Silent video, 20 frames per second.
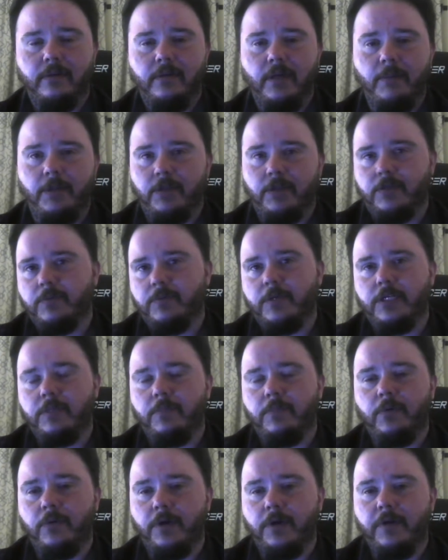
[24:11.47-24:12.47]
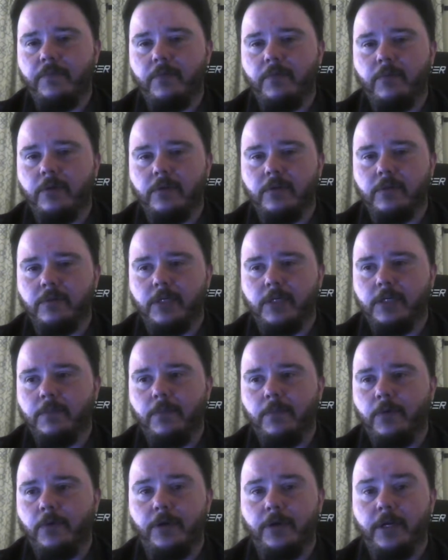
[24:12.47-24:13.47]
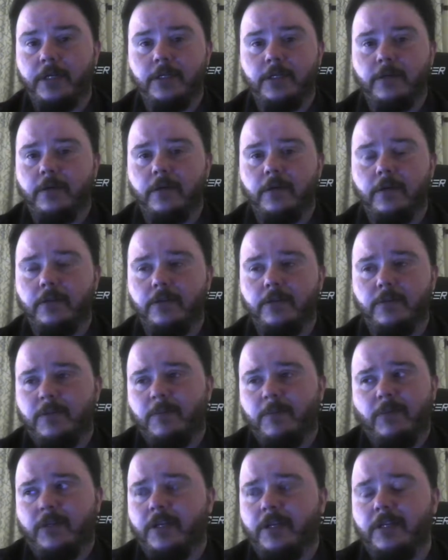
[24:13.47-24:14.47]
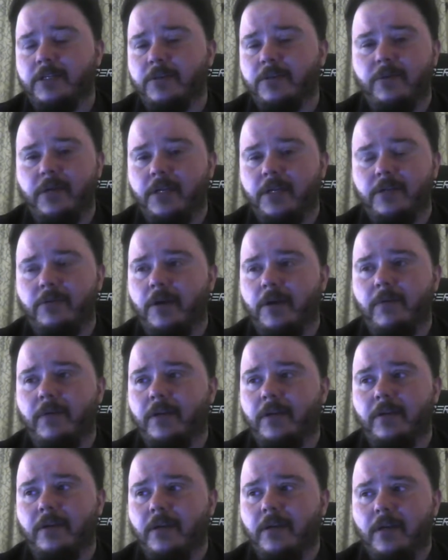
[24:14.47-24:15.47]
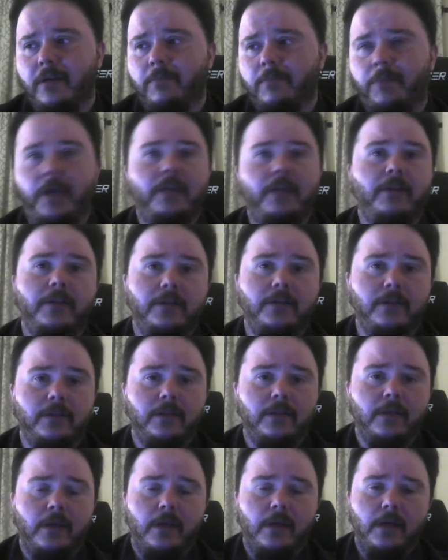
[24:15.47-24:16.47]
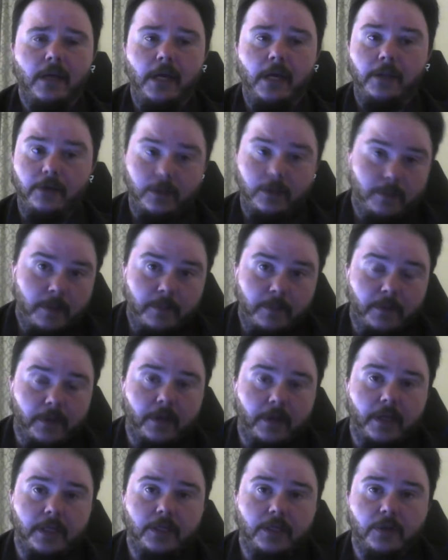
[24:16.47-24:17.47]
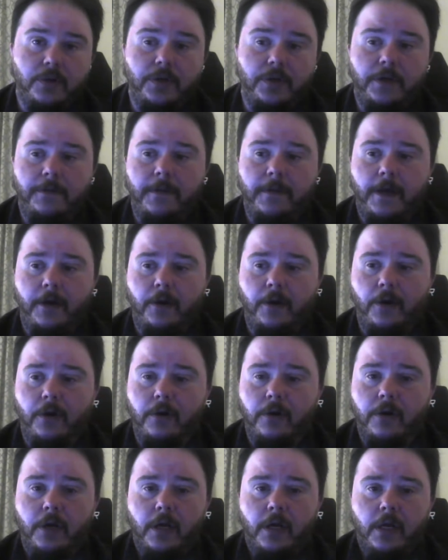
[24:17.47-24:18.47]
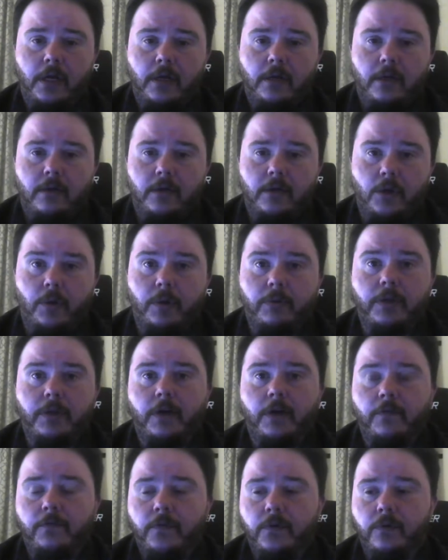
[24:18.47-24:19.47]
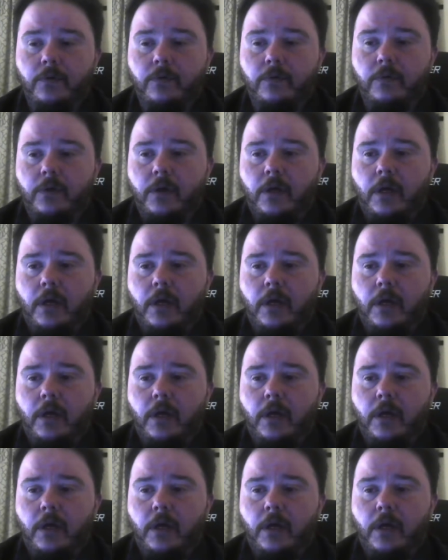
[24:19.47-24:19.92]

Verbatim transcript: I mean, there's rich and poor everywhere. There's rich and poor in Nigeria. There's people in Nigeria driving Bentleys, and there's people in Nigeria that are going without food.